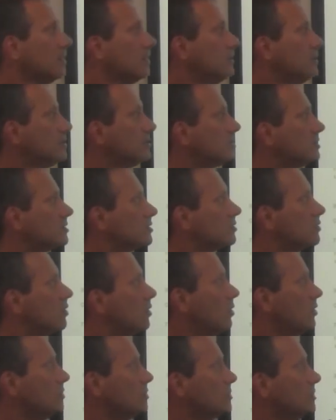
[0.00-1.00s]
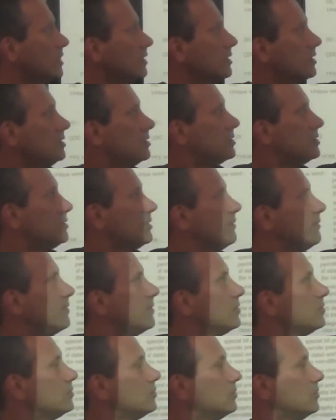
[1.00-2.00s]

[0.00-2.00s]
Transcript: This codes that is referred